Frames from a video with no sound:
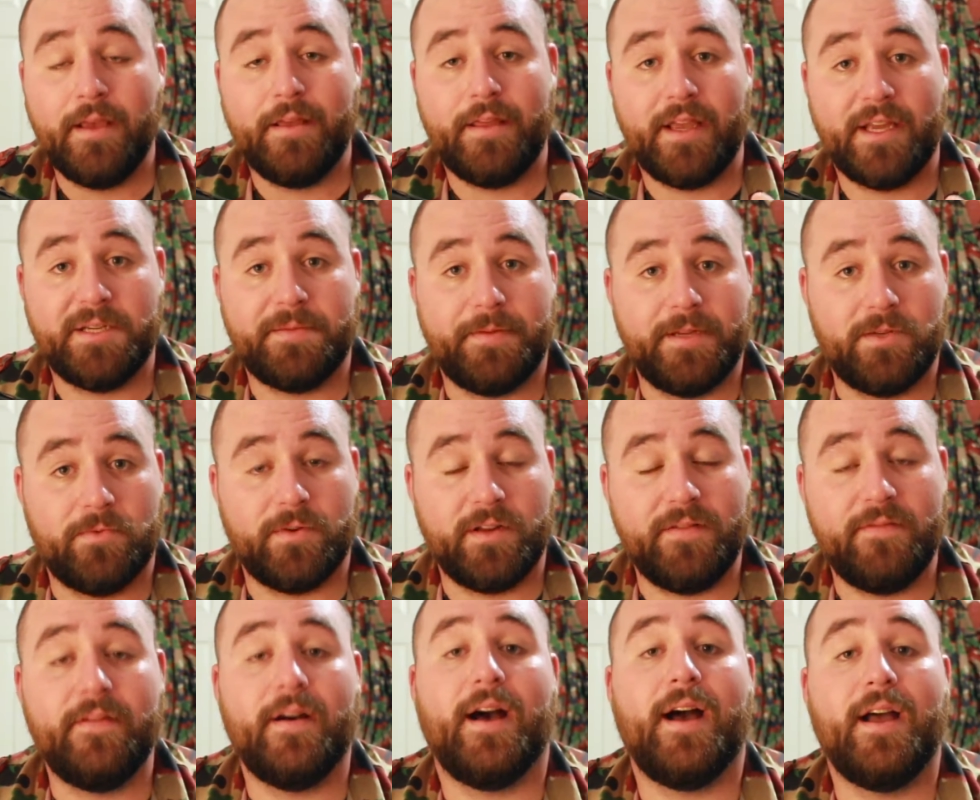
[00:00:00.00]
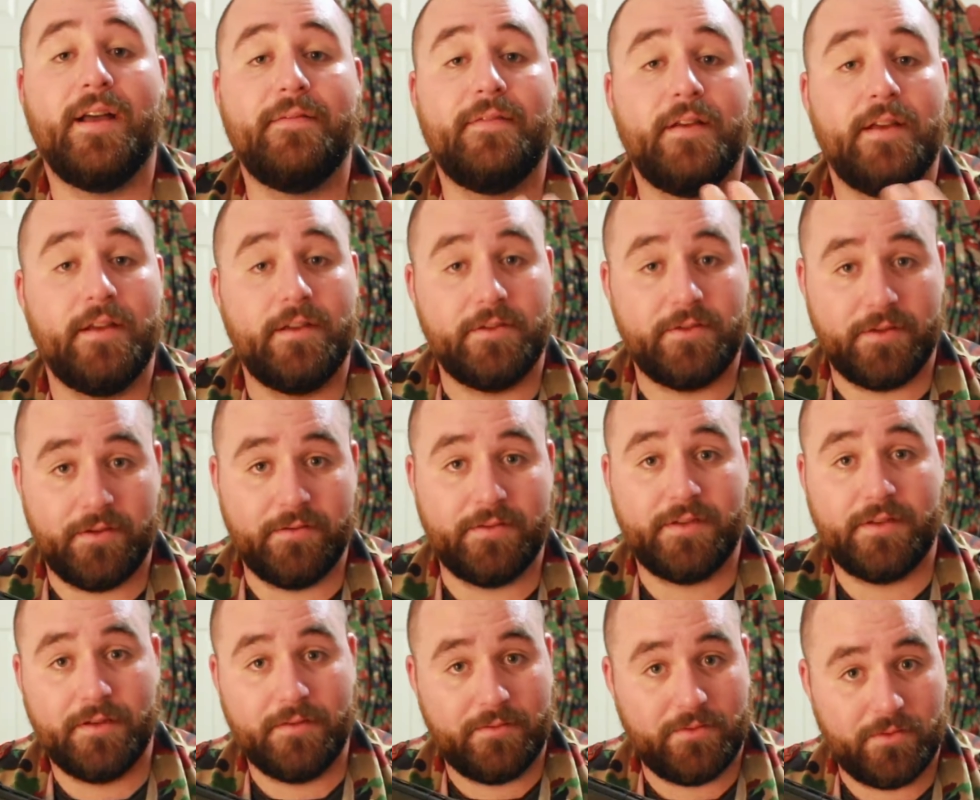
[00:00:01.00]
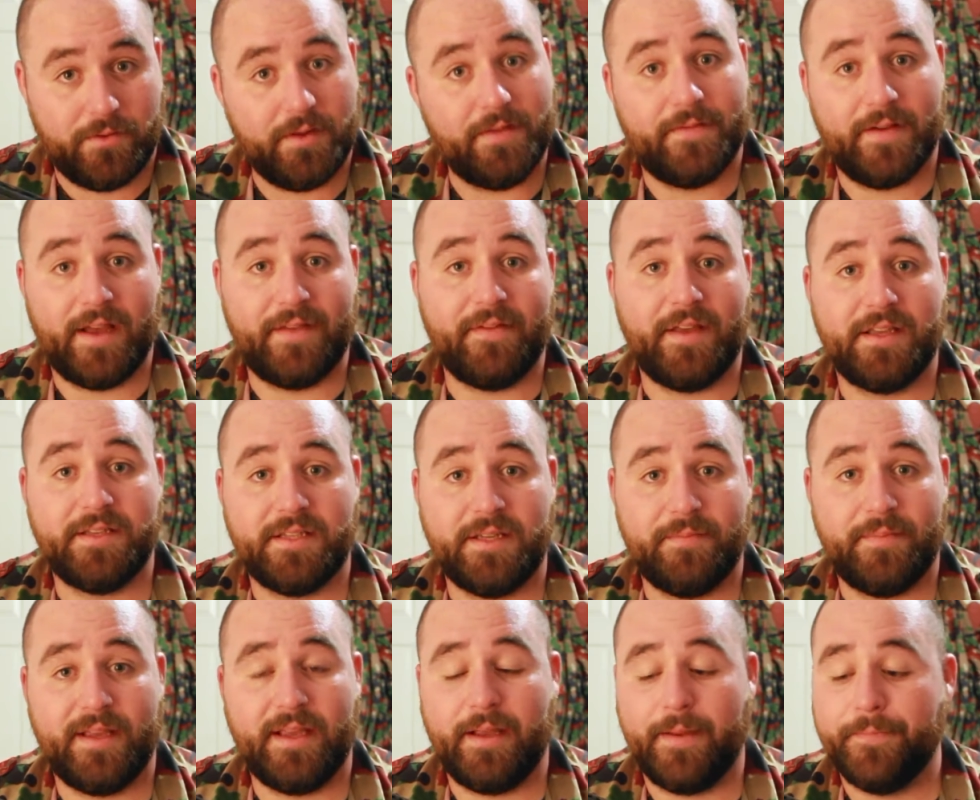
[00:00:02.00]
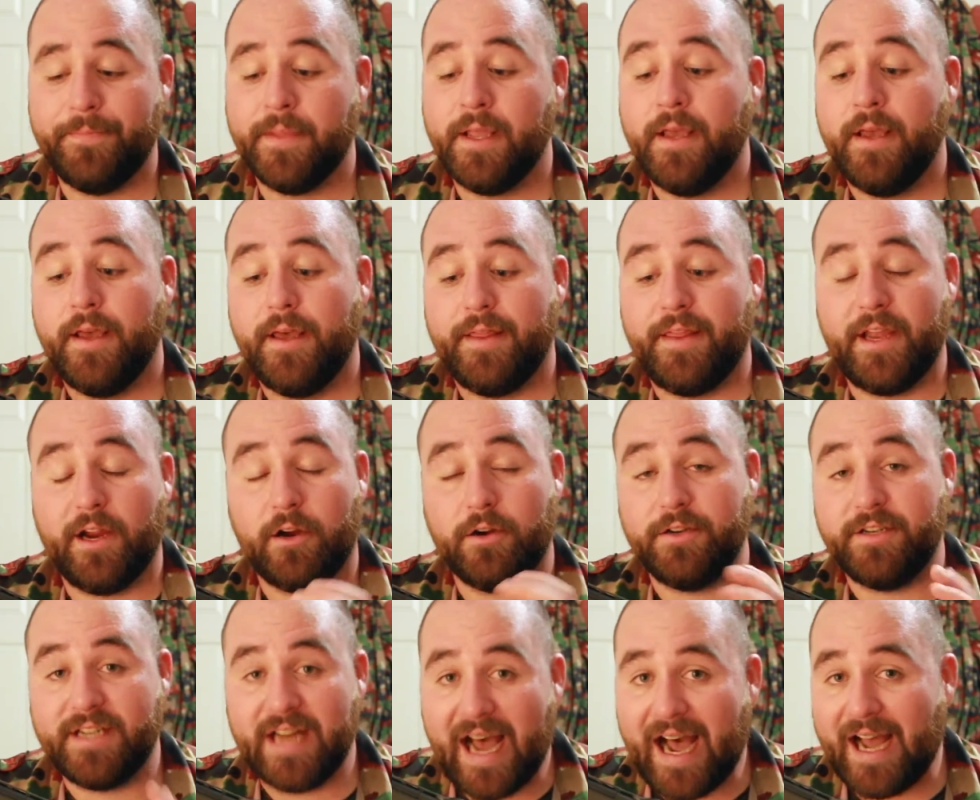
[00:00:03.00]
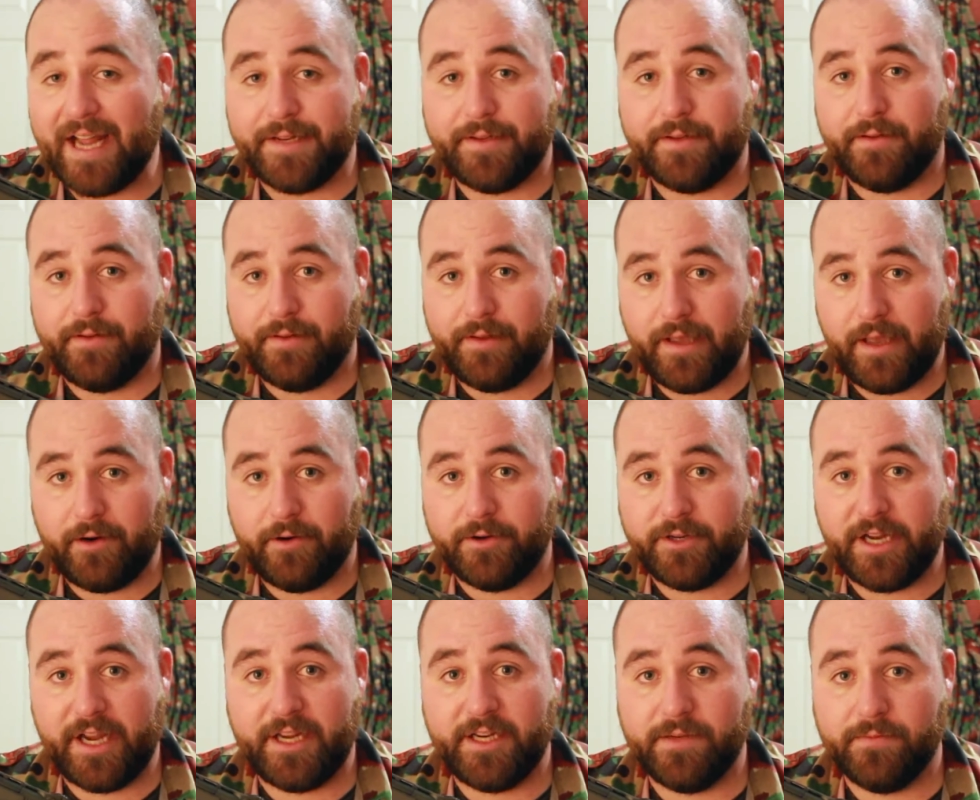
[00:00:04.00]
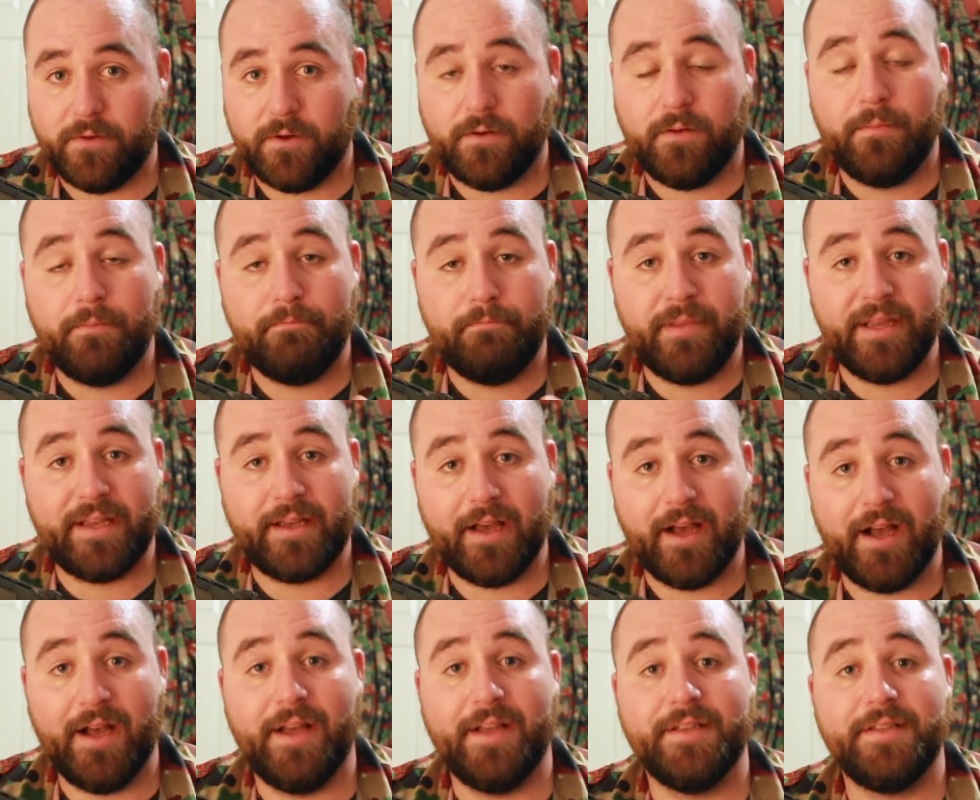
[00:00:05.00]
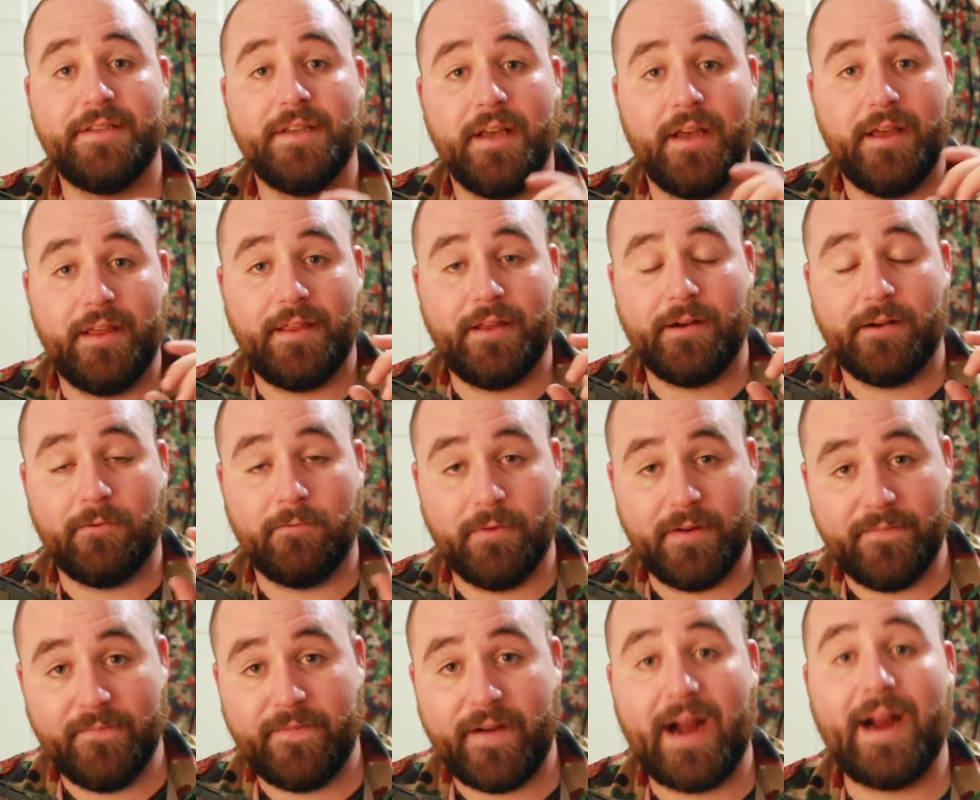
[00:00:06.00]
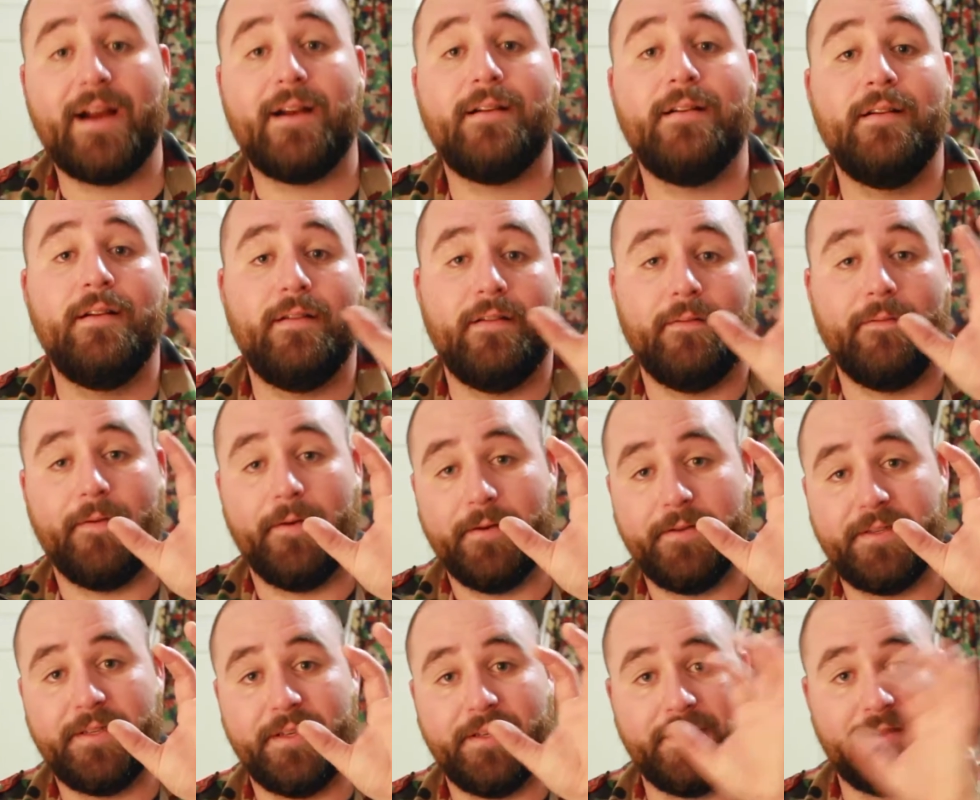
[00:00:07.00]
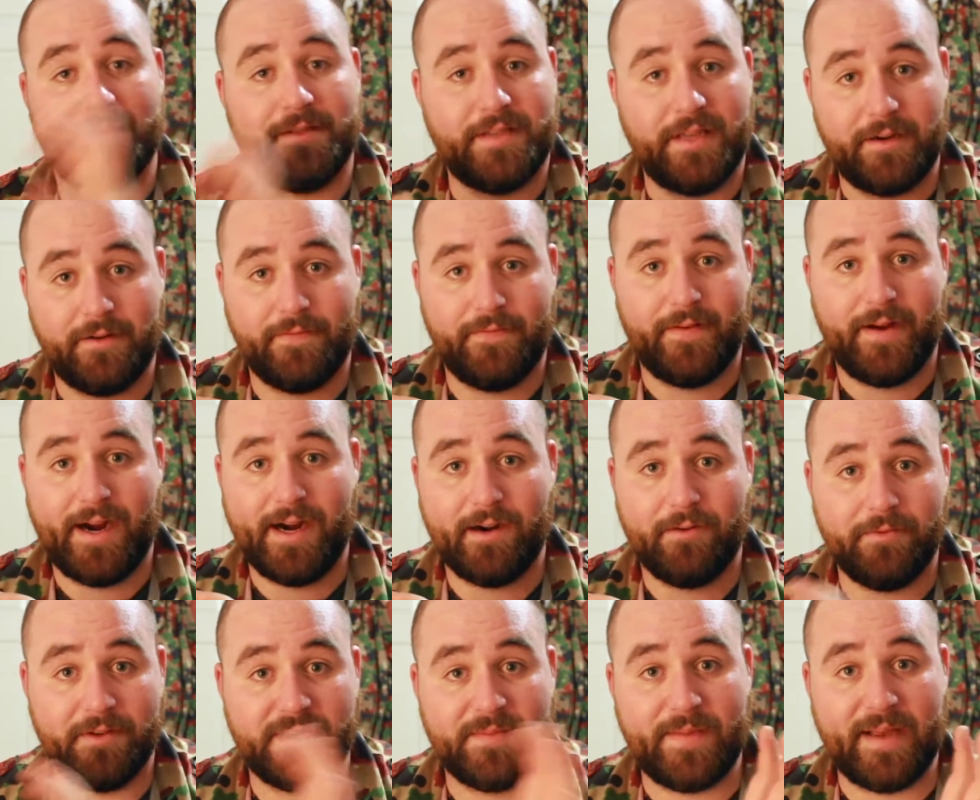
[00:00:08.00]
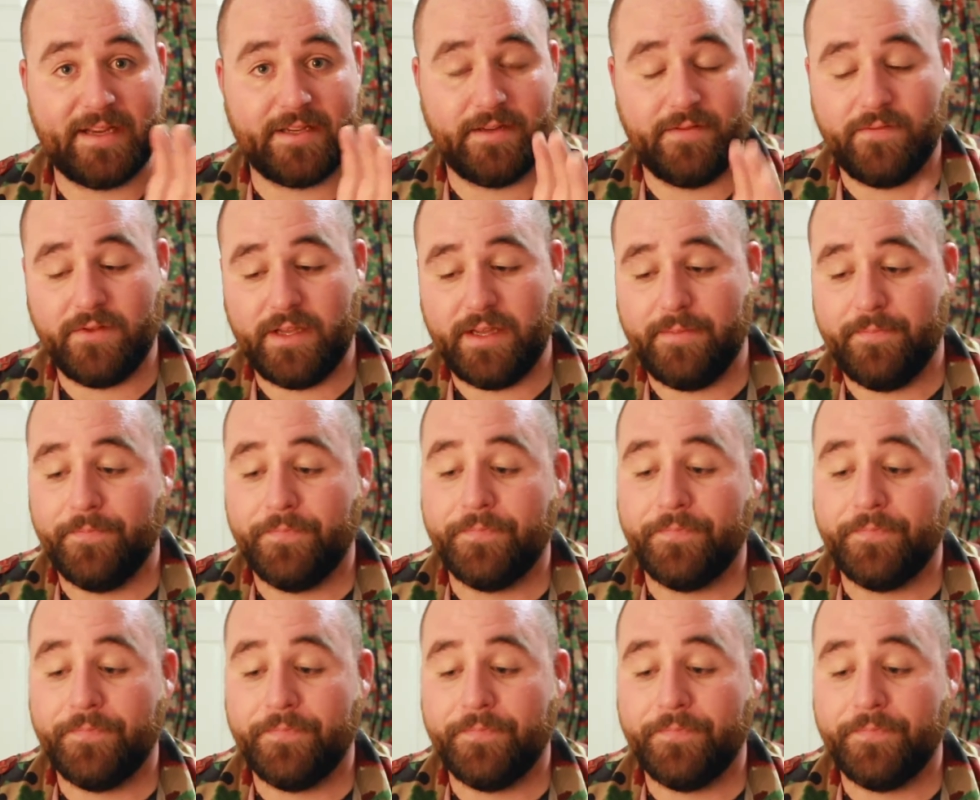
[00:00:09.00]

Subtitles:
HP25 shoots 25 ACP. They are not interchangeable because they are rimfire versus centerfire, respectively.